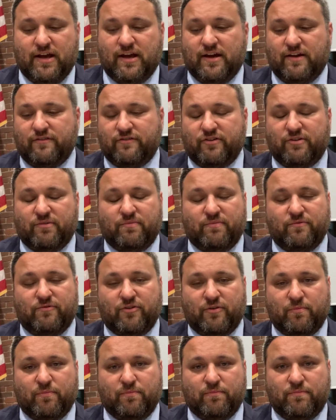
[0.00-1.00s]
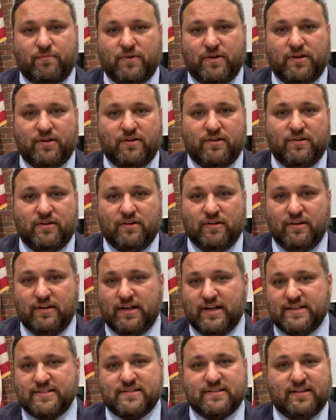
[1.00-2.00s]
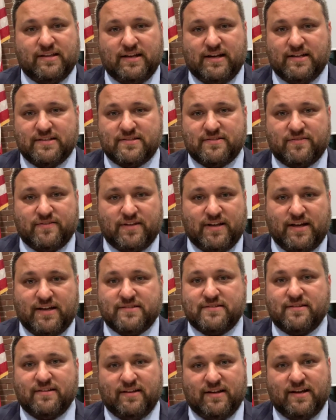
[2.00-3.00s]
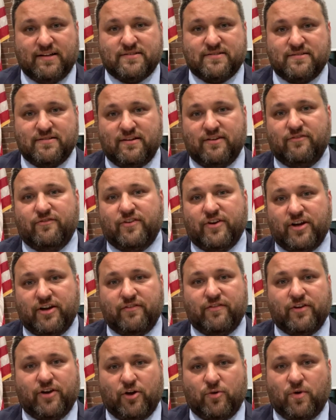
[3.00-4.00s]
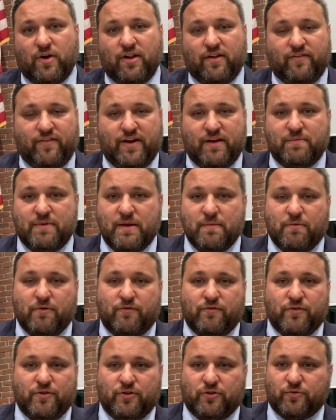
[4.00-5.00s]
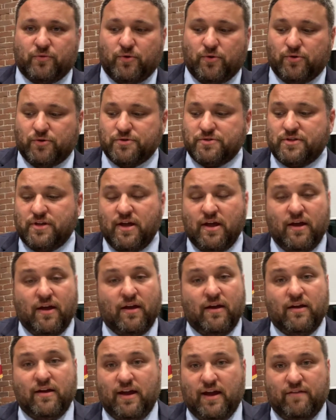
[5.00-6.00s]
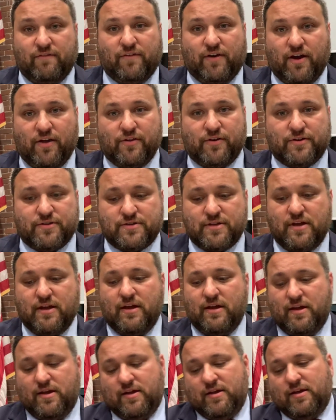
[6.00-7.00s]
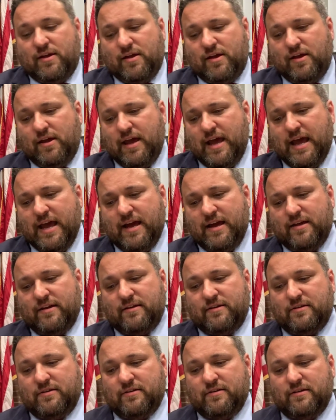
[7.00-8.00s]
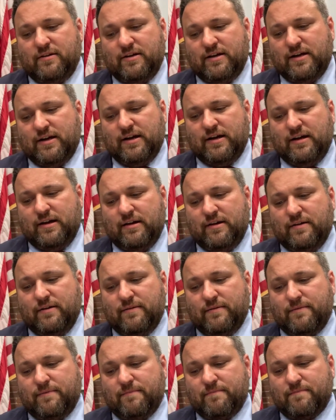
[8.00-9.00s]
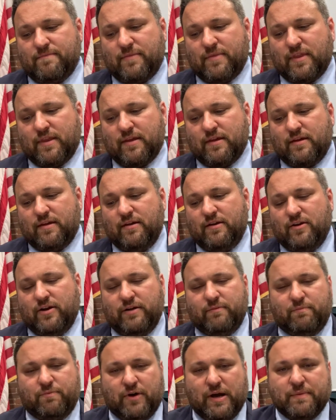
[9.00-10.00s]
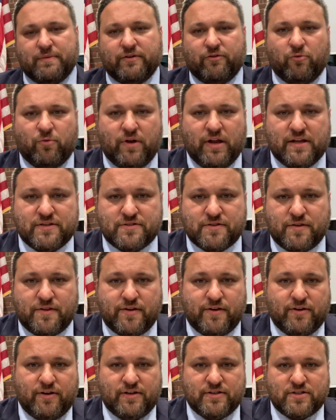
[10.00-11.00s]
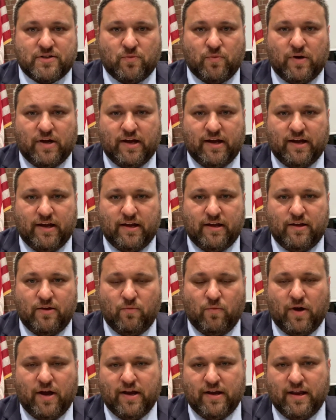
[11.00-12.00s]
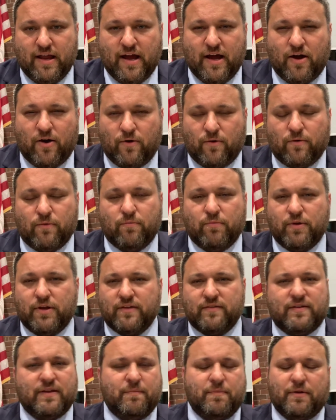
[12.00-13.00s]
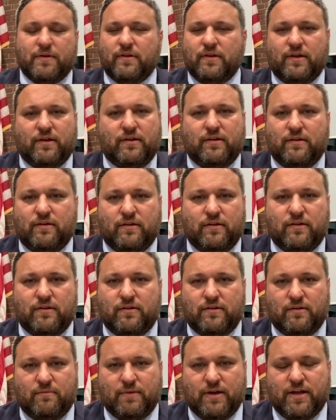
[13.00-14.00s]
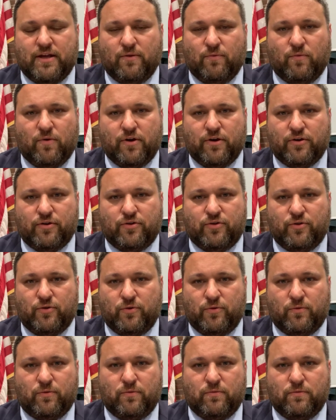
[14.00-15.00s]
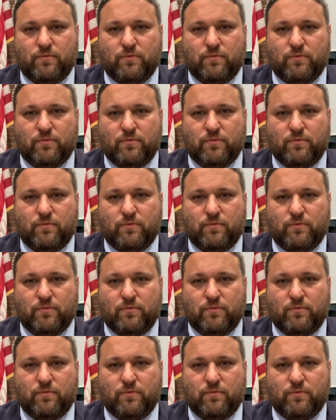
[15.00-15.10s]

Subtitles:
from lots and lots of very, very qualified people for those roles and for others. And perhaps everyone has a theory as to why now, because typically you might get 1 or 2